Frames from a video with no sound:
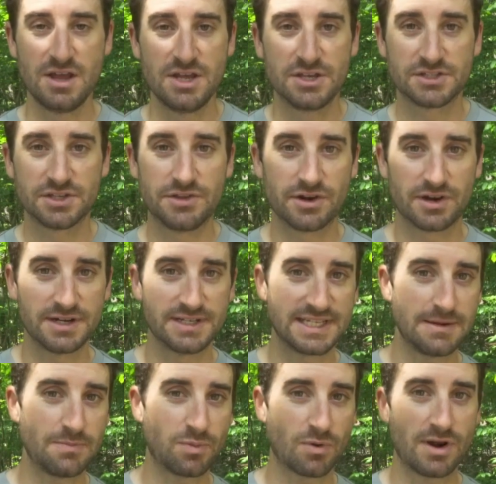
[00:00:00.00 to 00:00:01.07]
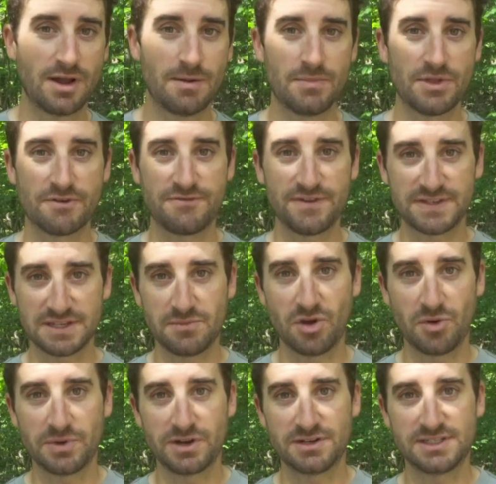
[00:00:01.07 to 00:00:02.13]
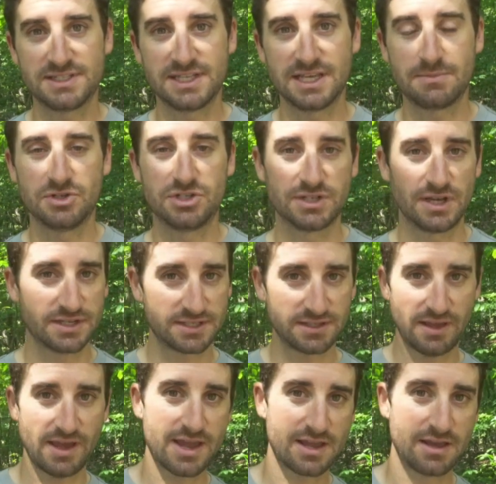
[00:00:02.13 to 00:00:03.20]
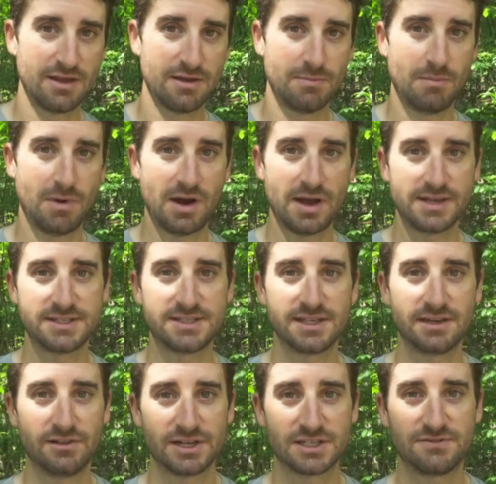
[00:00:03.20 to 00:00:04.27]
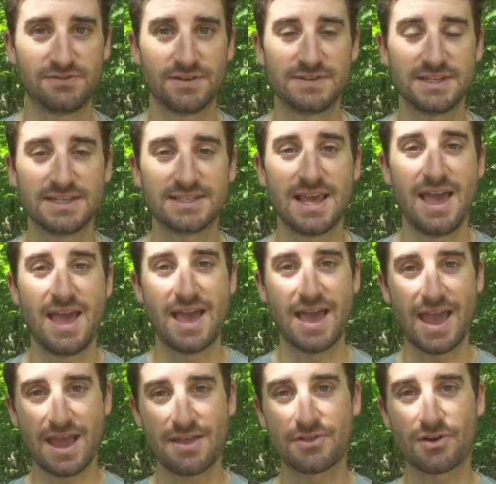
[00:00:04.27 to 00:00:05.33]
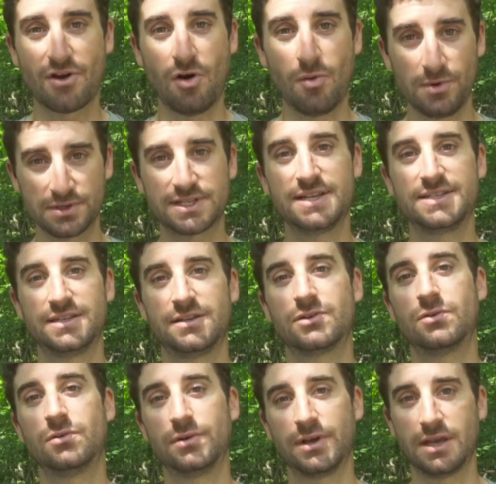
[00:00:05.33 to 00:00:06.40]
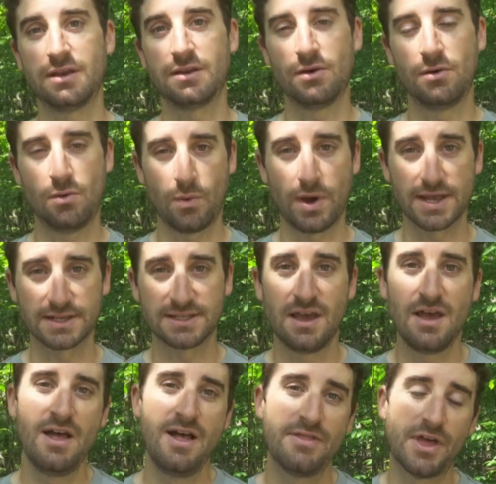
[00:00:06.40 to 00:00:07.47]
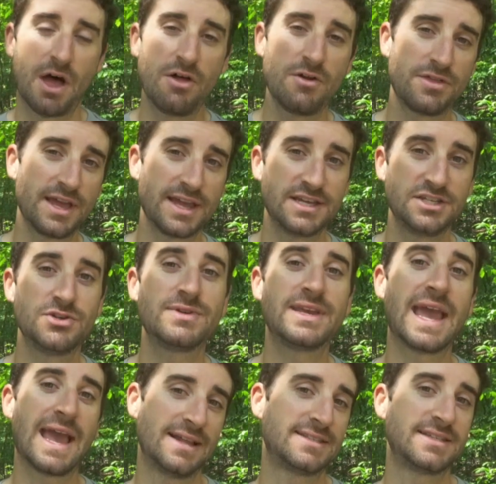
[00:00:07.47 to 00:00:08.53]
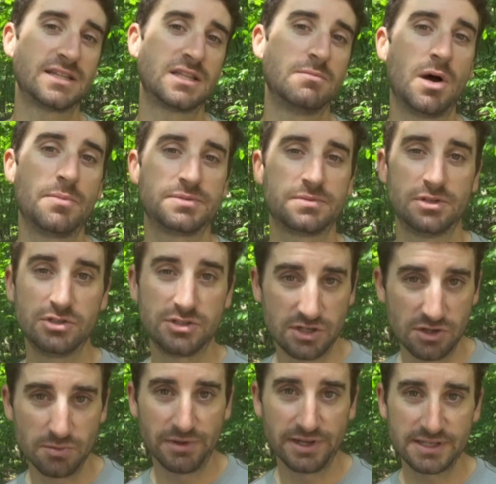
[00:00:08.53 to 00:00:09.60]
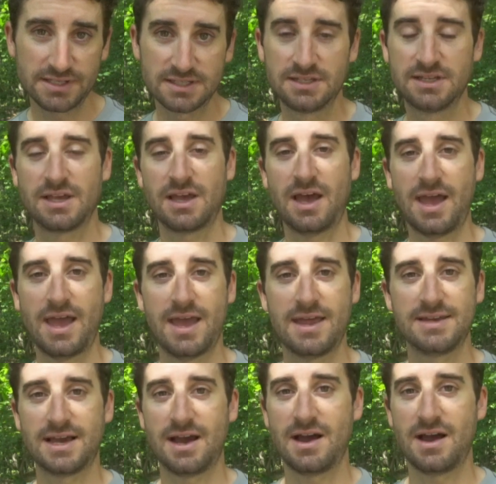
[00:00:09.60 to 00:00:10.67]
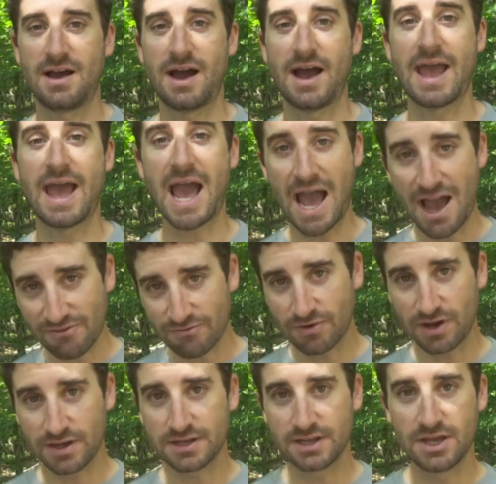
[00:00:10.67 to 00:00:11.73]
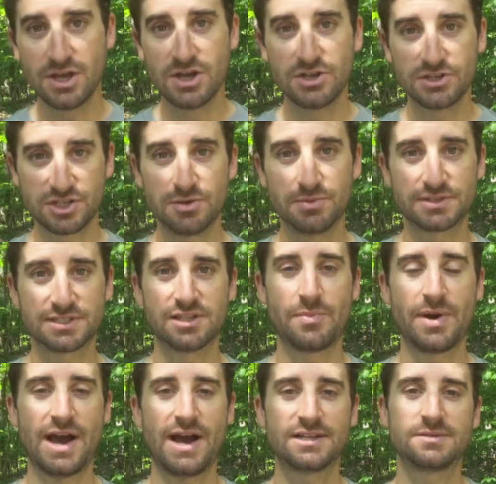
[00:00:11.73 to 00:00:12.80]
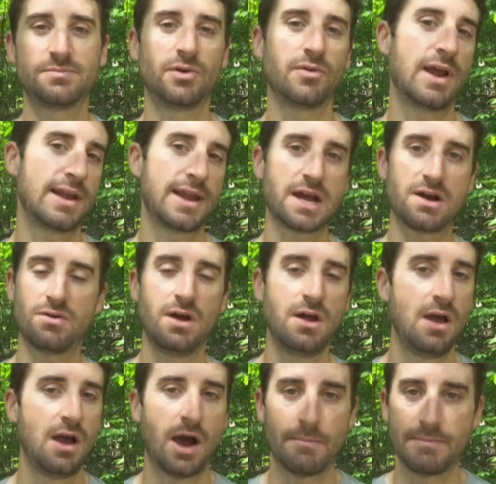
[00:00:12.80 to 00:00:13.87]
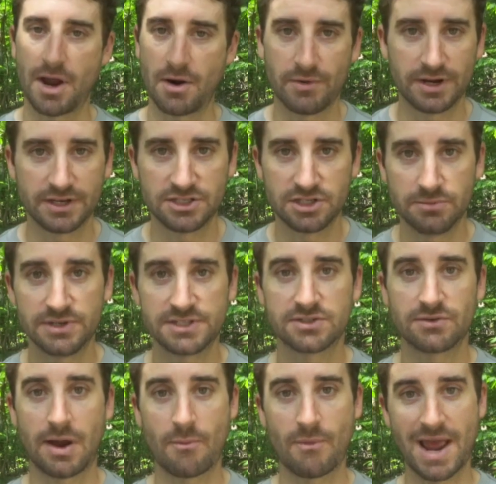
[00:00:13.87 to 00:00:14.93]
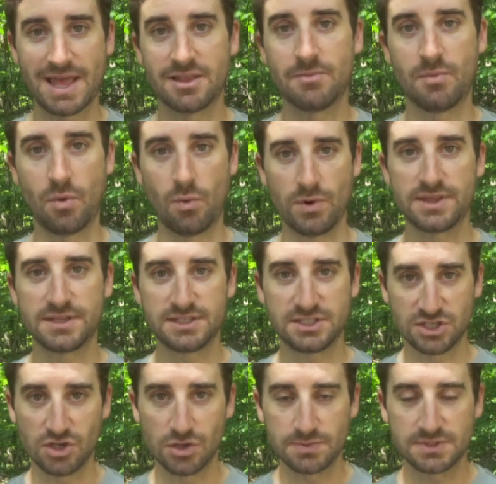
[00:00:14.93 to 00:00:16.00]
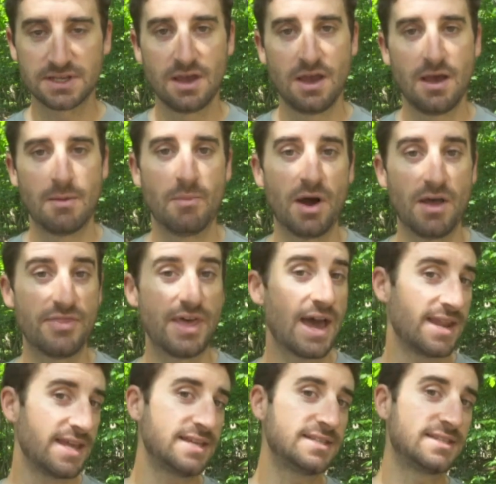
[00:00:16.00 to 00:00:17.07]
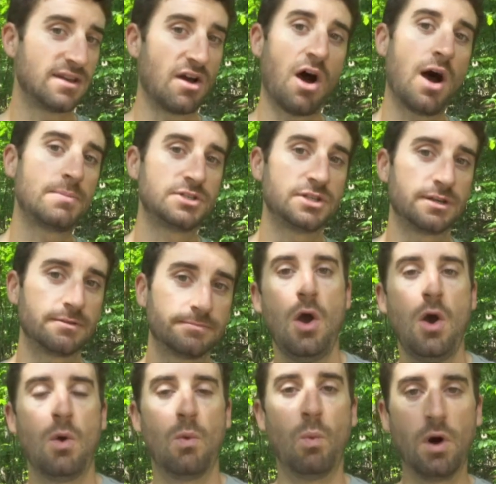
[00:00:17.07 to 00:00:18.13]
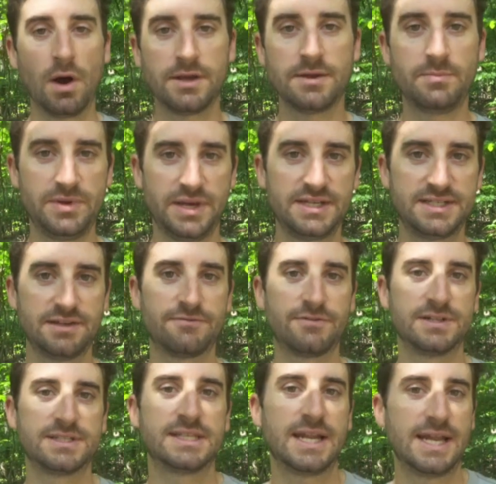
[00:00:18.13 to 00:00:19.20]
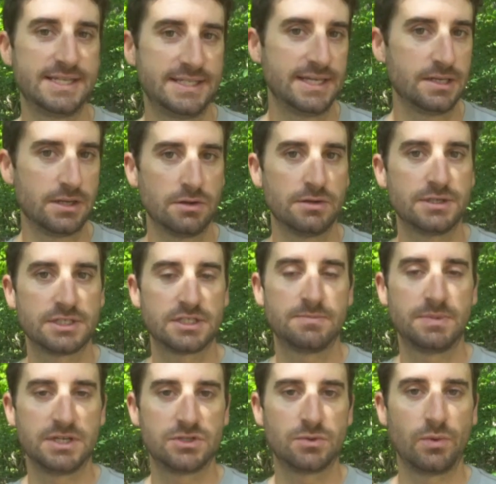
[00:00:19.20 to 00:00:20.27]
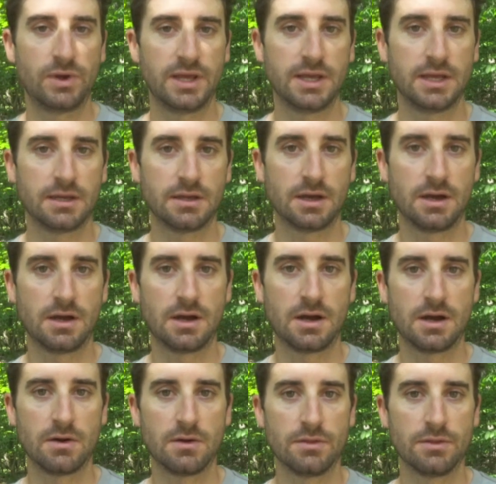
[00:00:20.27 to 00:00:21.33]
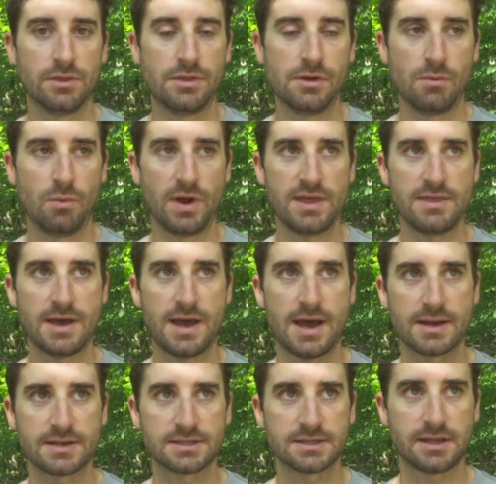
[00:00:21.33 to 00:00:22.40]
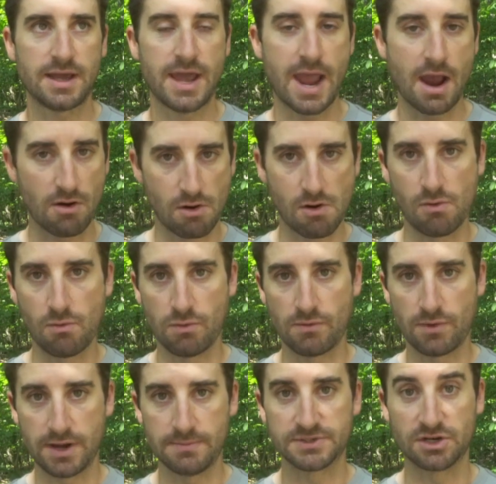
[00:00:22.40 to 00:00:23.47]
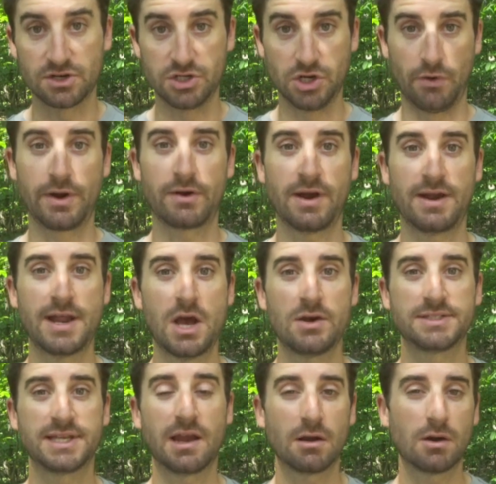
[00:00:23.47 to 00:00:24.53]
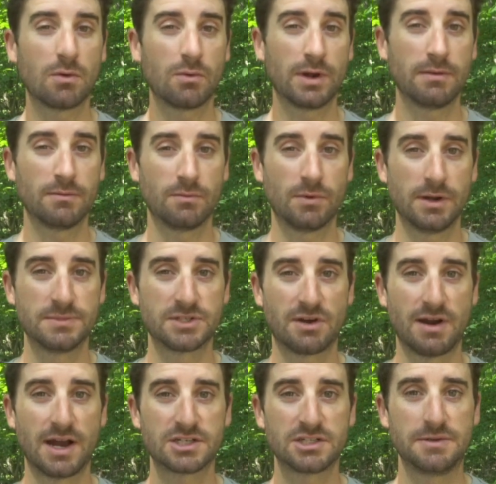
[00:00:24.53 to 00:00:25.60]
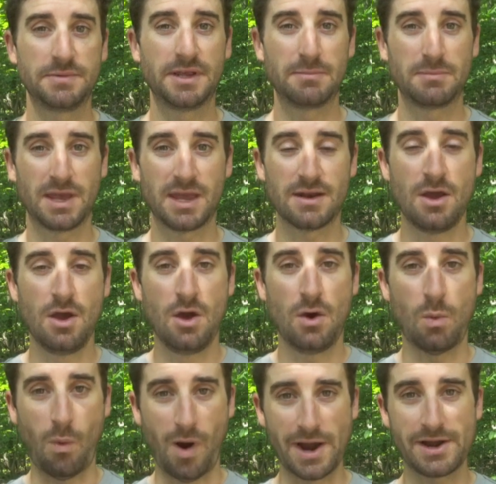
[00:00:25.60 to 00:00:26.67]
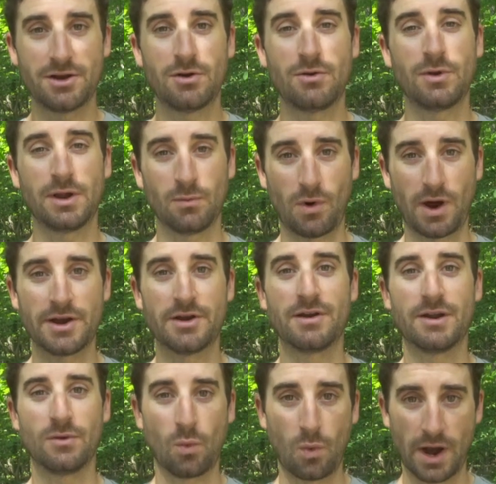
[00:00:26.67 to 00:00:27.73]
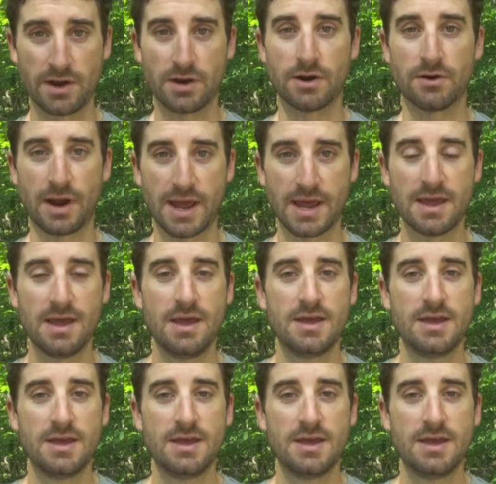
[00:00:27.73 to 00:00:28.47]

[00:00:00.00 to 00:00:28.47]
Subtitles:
So they're a deep rim, they're 50 millimeters deep, just like my CLX 50s, and they're almost identical in weight. The other thing is you can set them up tubeless, and I have run tubeless in the past, but right now I'm not running tubeless, so I ran them with tubes, but that is an option. One big difference that I did notice between the way that aero rims are going right now is aero rims are actually being made wider and wider and wider, right?